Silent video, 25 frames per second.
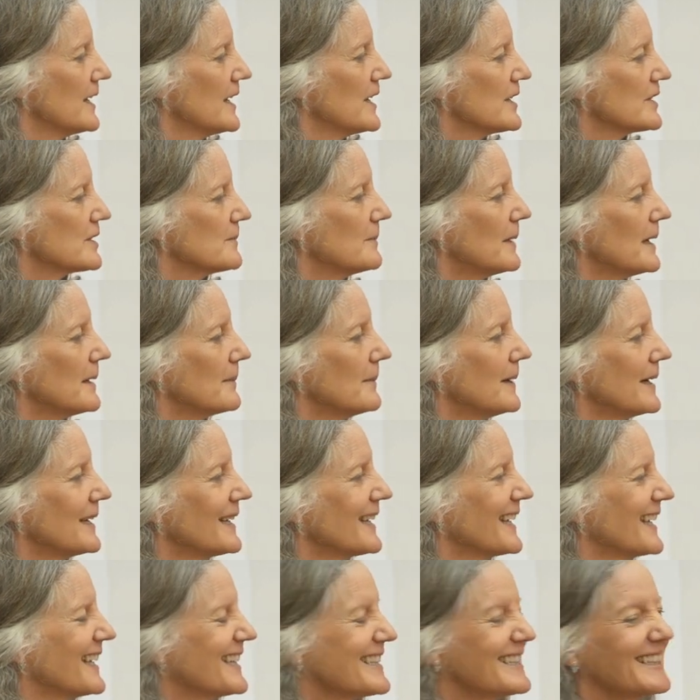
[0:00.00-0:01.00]
So
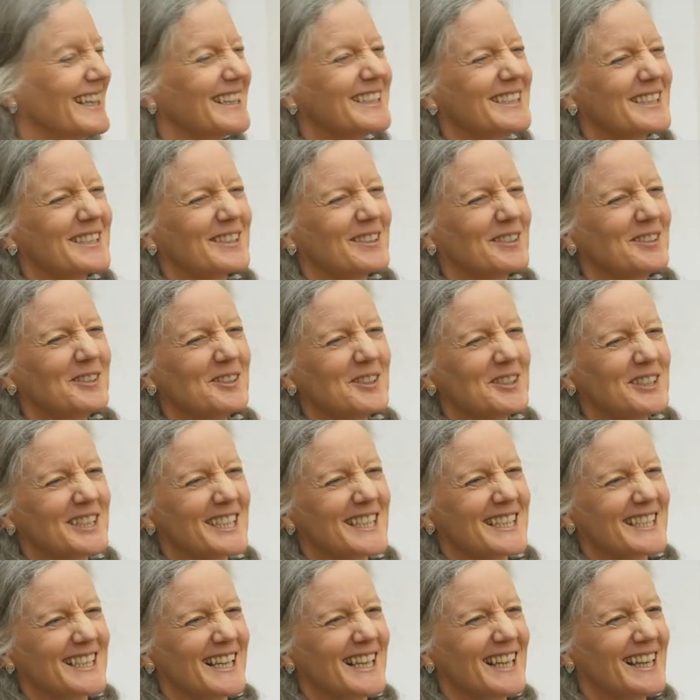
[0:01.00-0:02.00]
my just
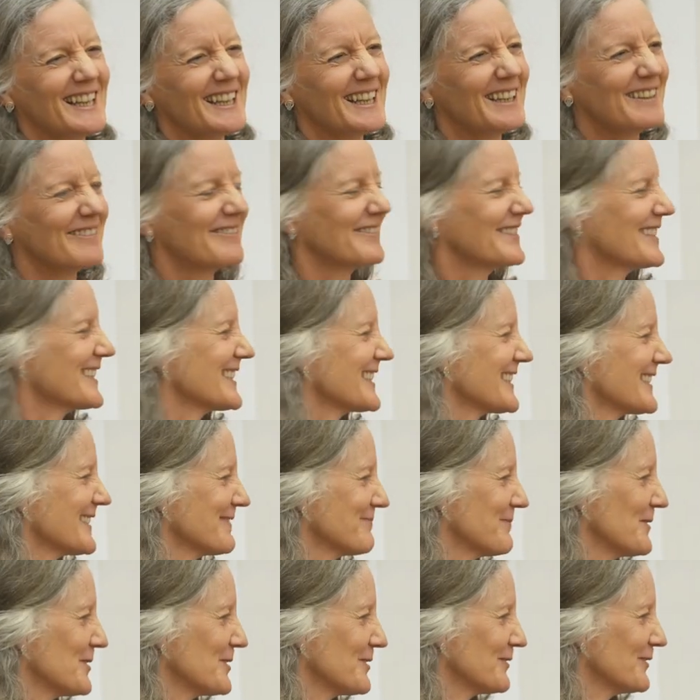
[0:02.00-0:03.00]
gorgeous, I love this
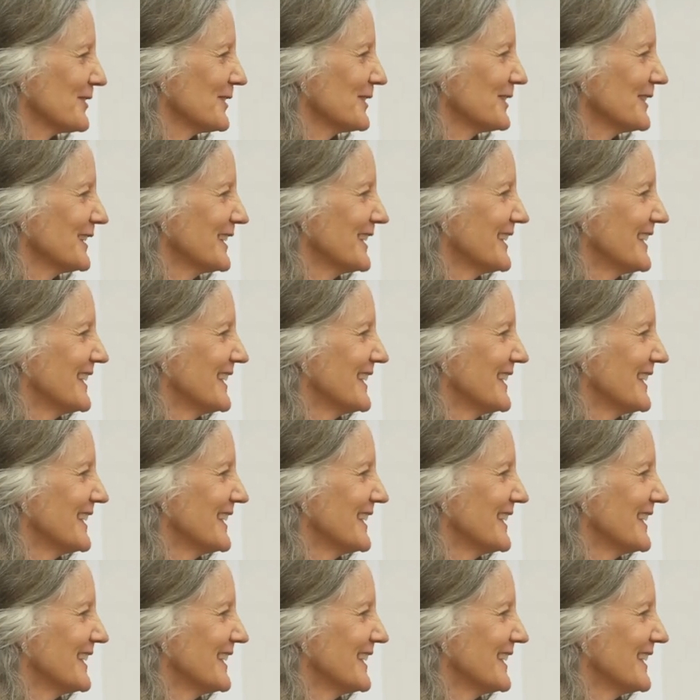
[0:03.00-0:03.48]
beautiful